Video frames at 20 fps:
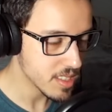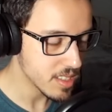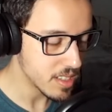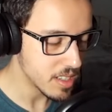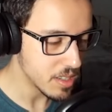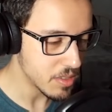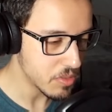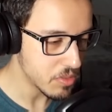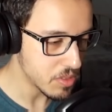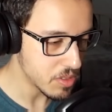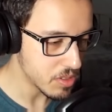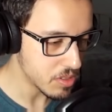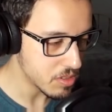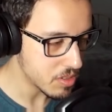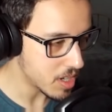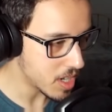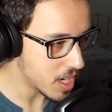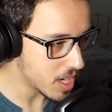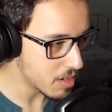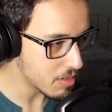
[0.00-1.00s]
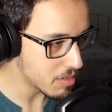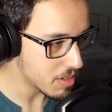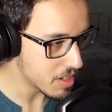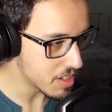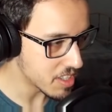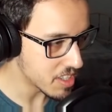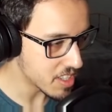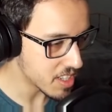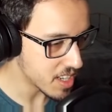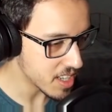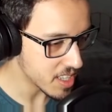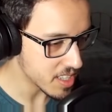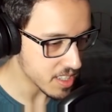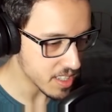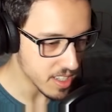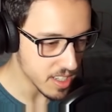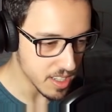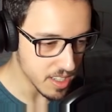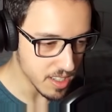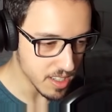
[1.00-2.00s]
A few hours
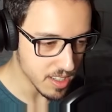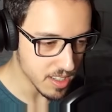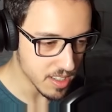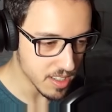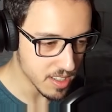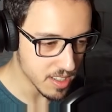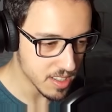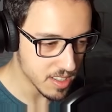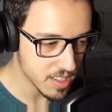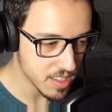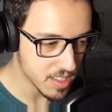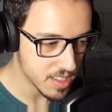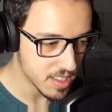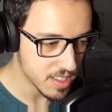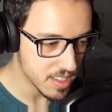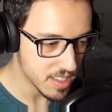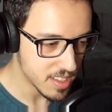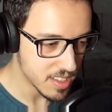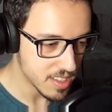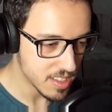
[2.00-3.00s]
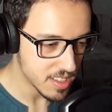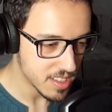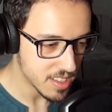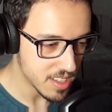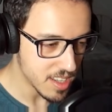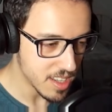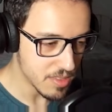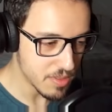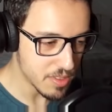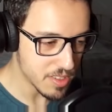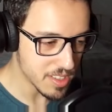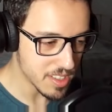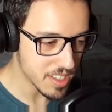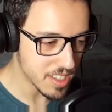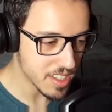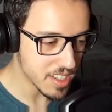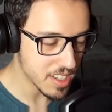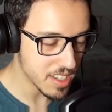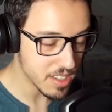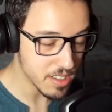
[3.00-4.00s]
later. Effort
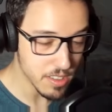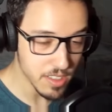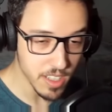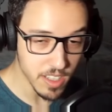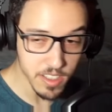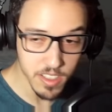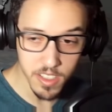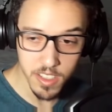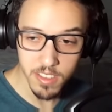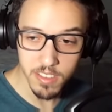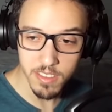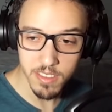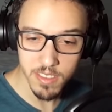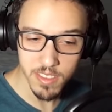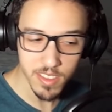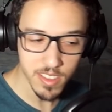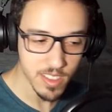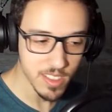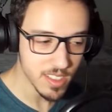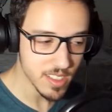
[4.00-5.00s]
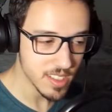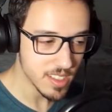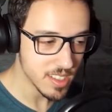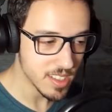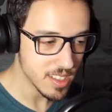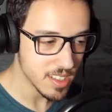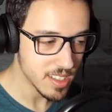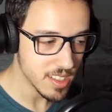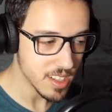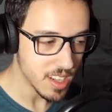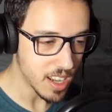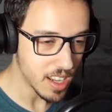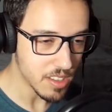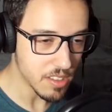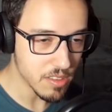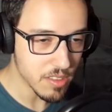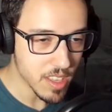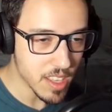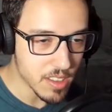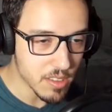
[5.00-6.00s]
increase. Oh, that's it. I
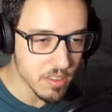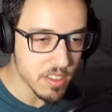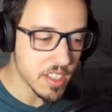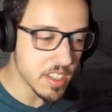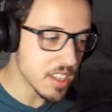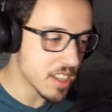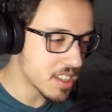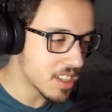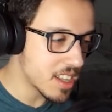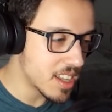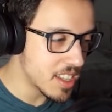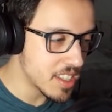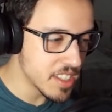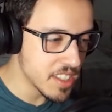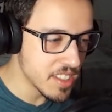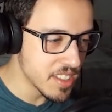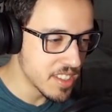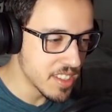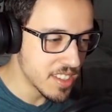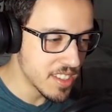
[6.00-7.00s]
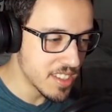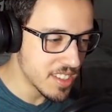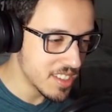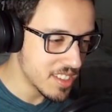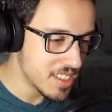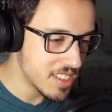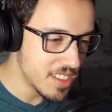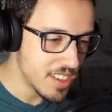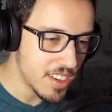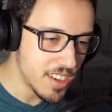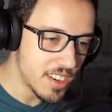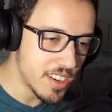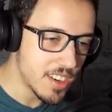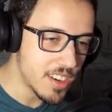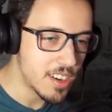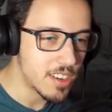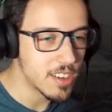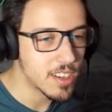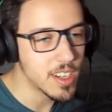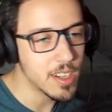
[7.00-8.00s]
don't get to see the class.
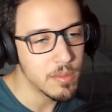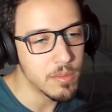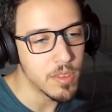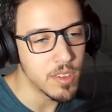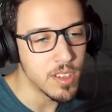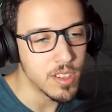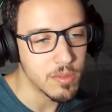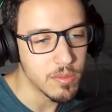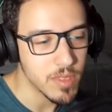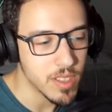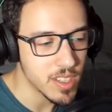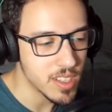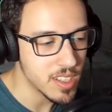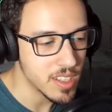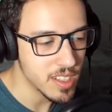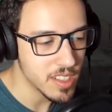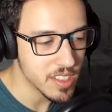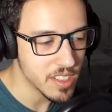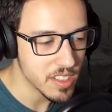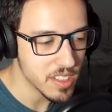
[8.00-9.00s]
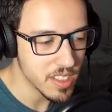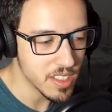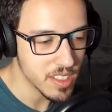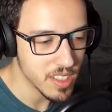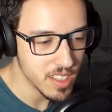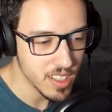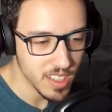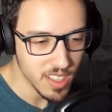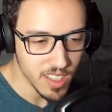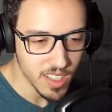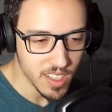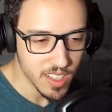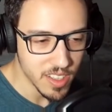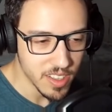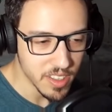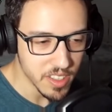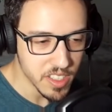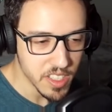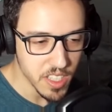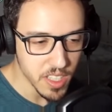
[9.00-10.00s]
Oh, come on, man.
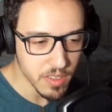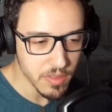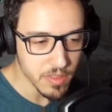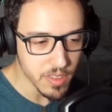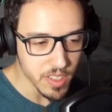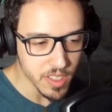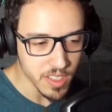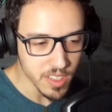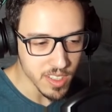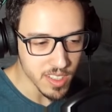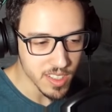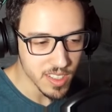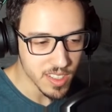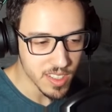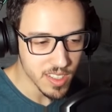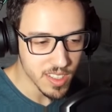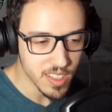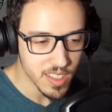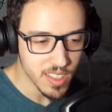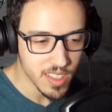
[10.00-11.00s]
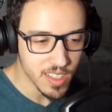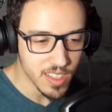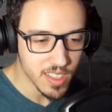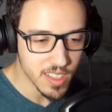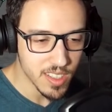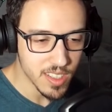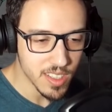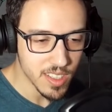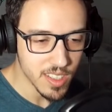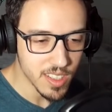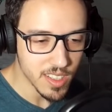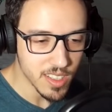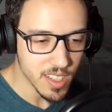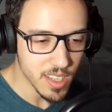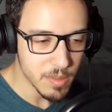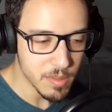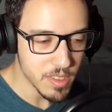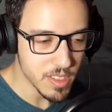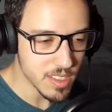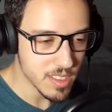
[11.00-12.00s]
It's evening.
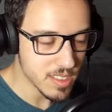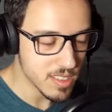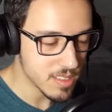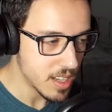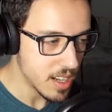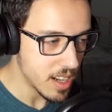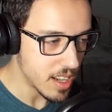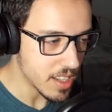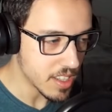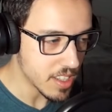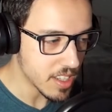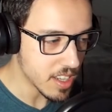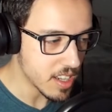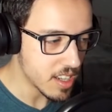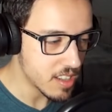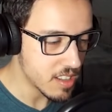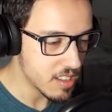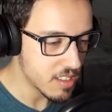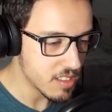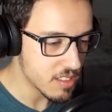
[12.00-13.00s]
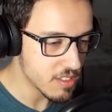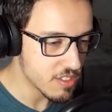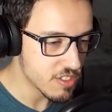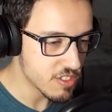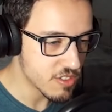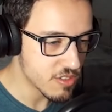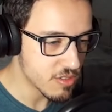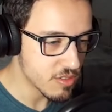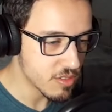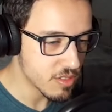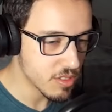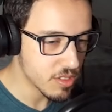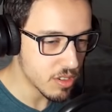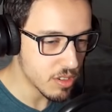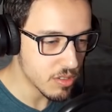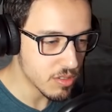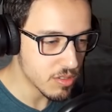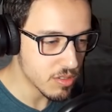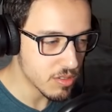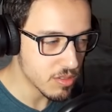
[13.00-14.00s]
Damn it. I think I should
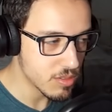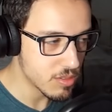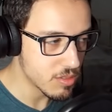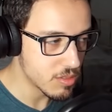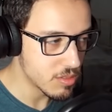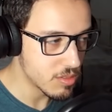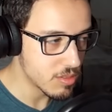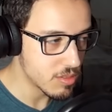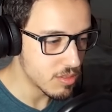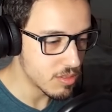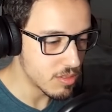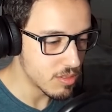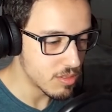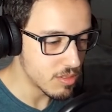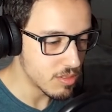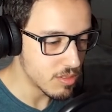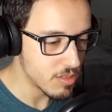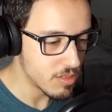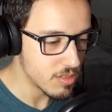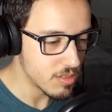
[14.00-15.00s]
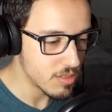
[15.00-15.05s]
go to...